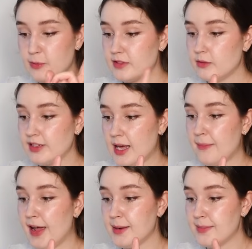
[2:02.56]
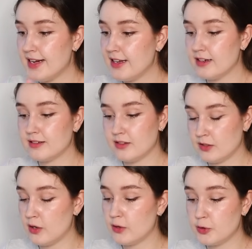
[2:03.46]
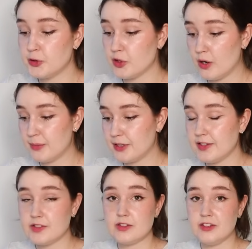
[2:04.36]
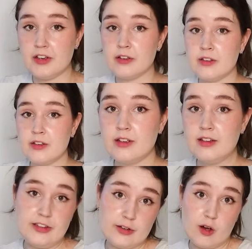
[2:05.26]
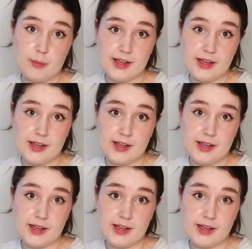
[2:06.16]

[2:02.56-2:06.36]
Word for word: was doing that paid media, good job, because you're You got